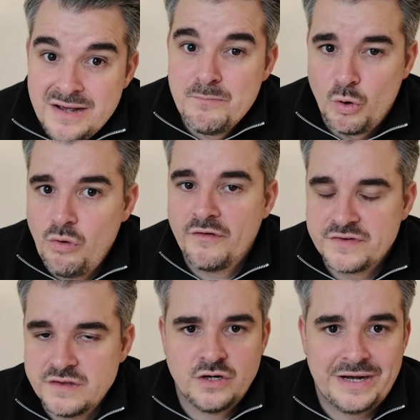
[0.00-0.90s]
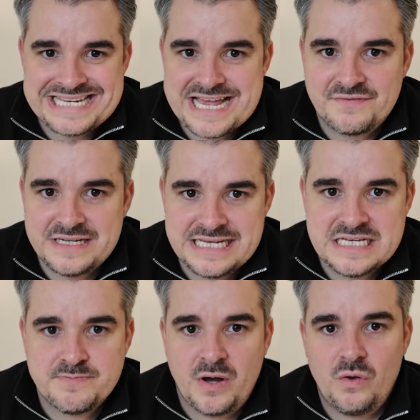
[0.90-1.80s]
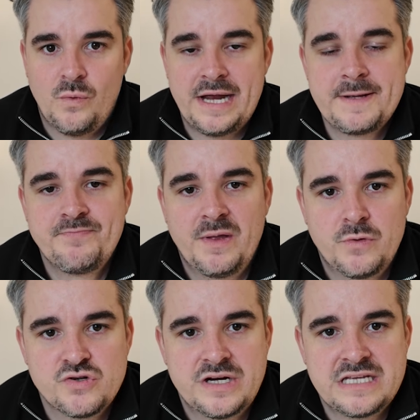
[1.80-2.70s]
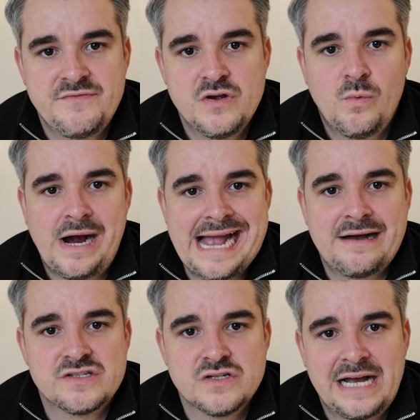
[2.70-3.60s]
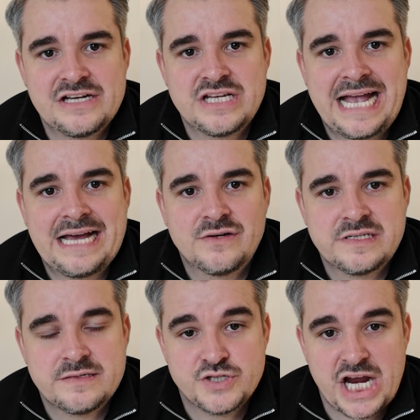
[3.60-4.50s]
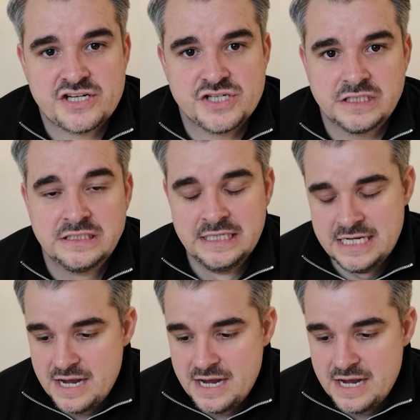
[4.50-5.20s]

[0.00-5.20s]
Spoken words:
More often than not, it definitely is, by the way. I'm not trying to give you a way out to not actually handle this objection.